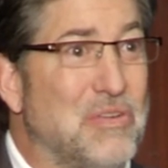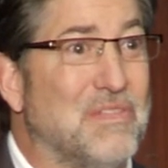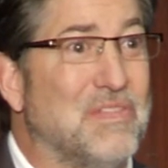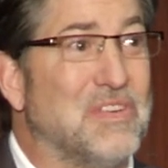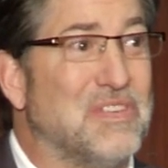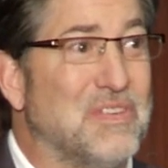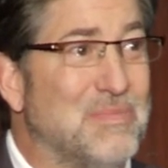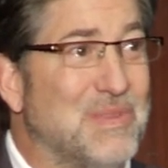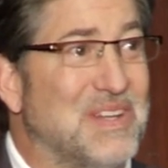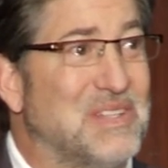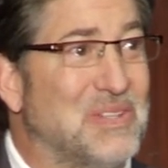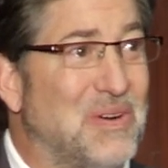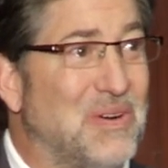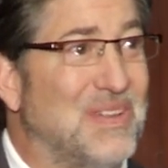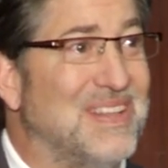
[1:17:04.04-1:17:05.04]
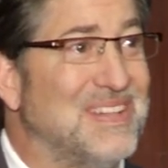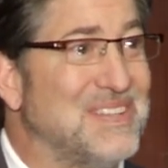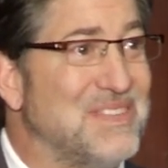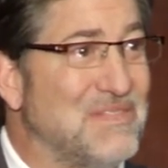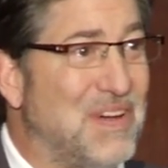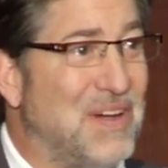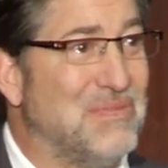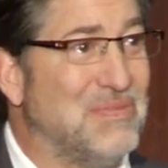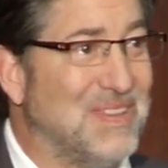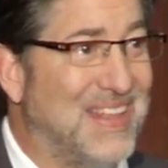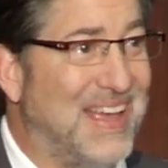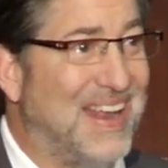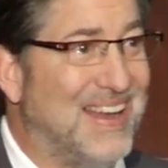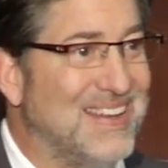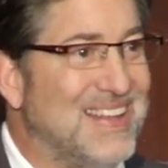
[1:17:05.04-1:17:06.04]
University of Minnesota that's involved with
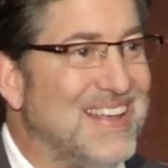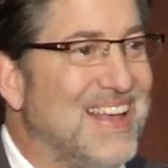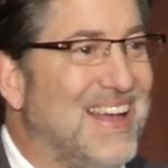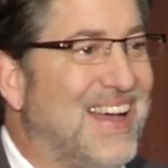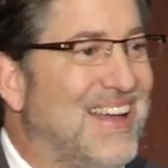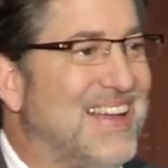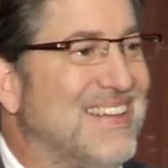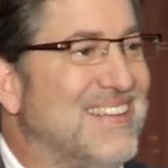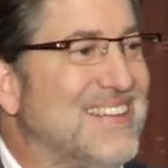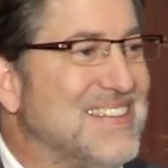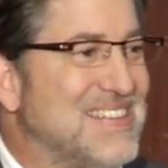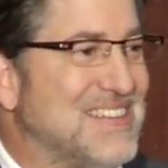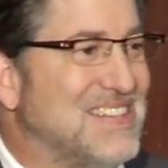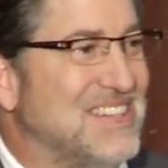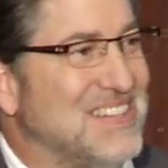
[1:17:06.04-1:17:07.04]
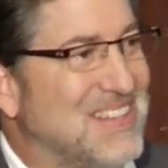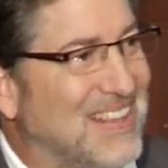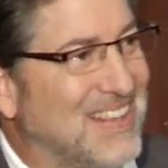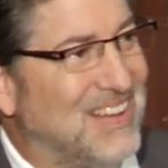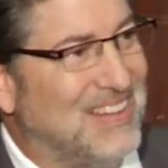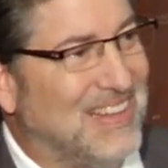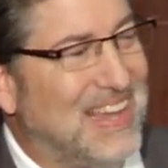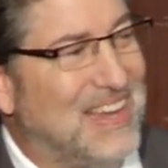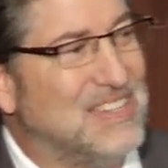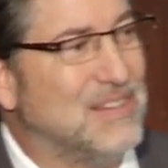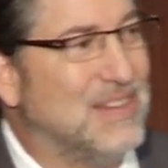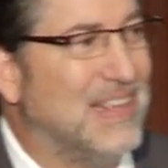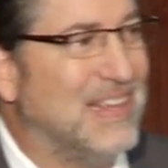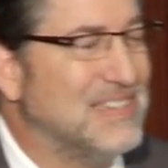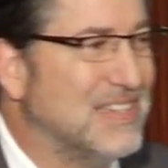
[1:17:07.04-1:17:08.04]
that. And this, the
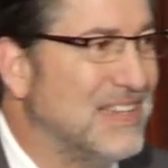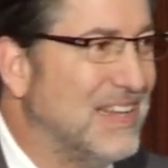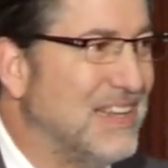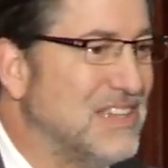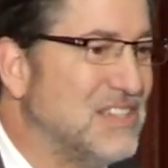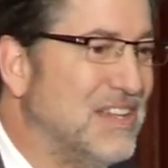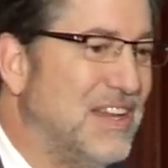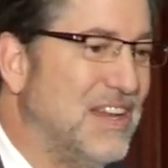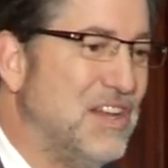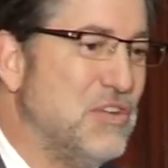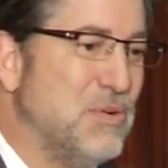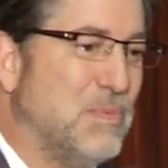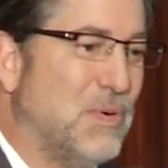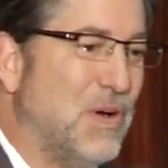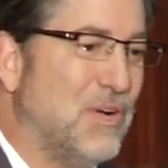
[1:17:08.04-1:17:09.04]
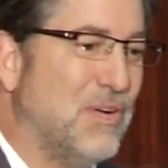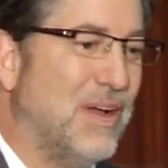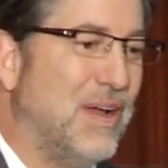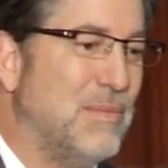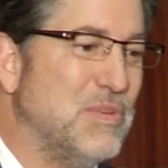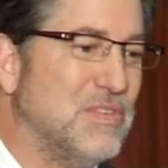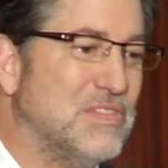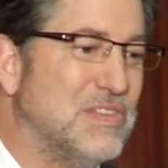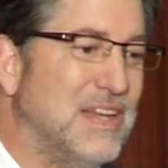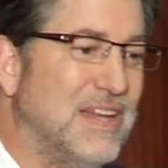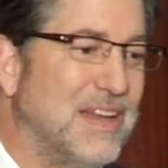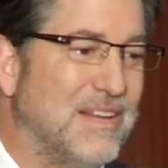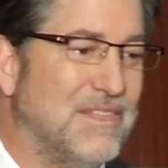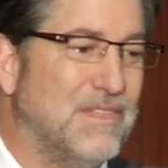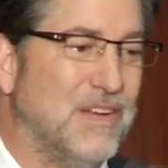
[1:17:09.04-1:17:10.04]
last, last thing is that in your program, you've
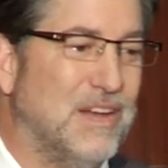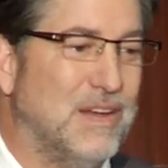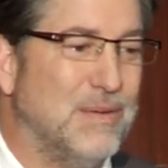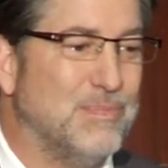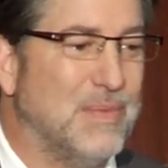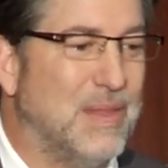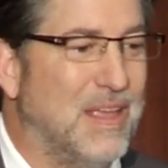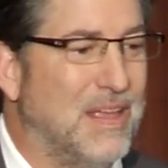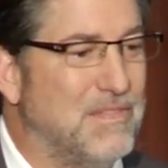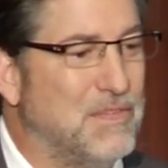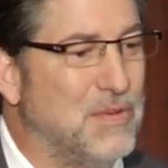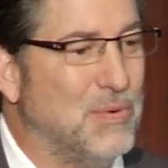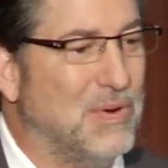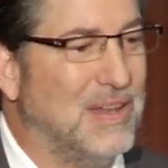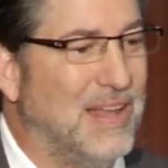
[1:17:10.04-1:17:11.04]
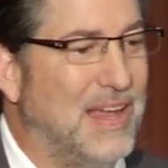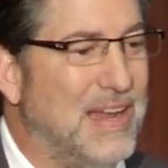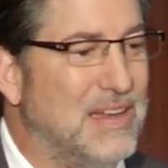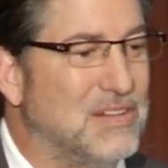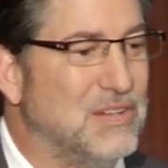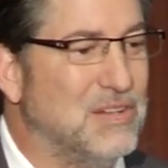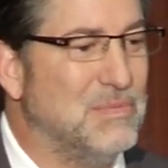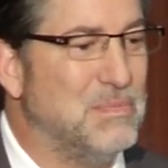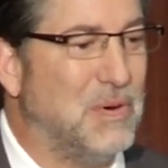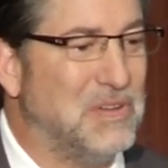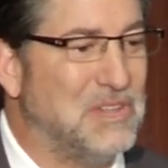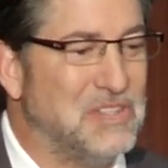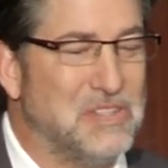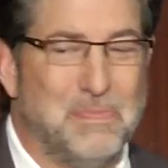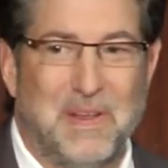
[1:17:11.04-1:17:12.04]
seen if, um, if you would like to
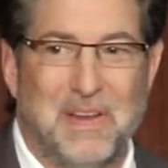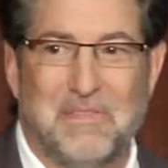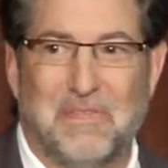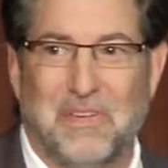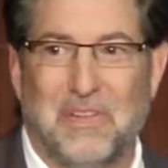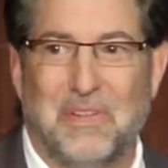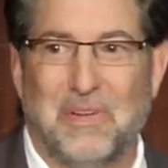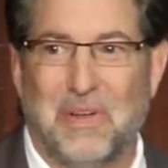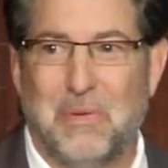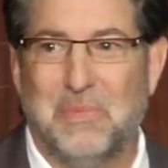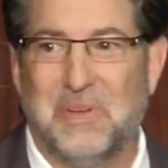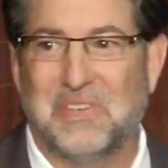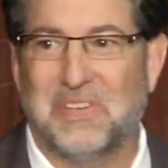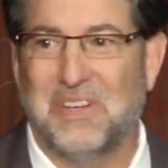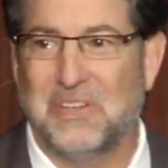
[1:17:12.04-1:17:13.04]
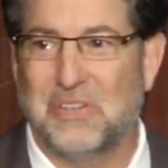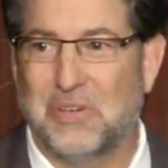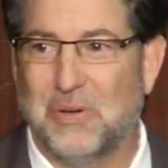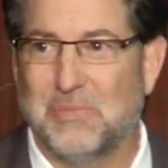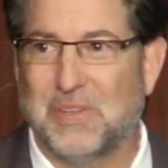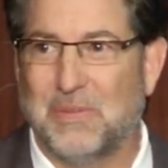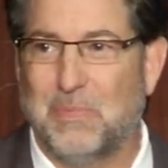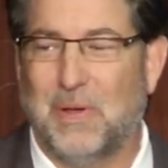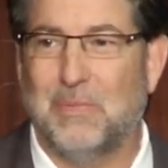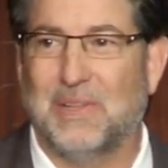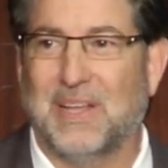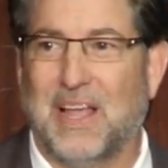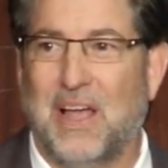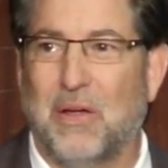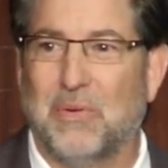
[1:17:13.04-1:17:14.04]
participate in furthering our mission in terms of
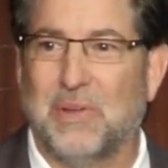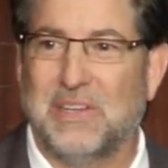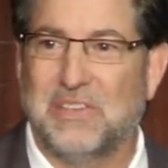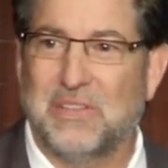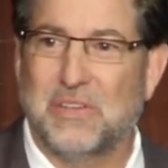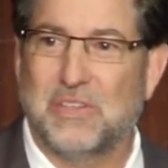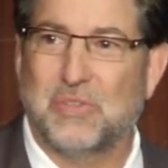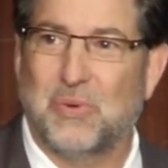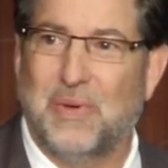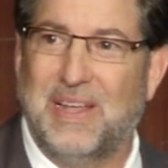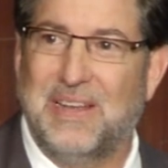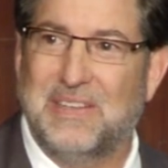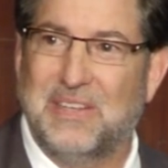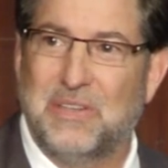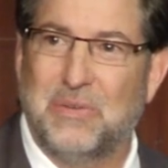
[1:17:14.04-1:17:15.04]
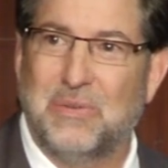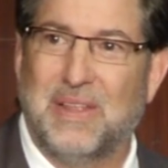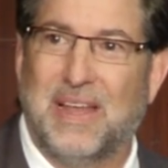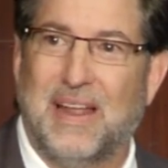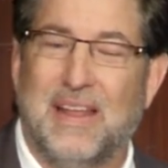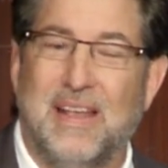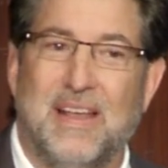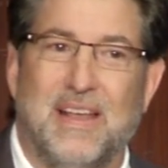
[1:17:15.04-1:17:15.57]
public outreach, there's a way to do that.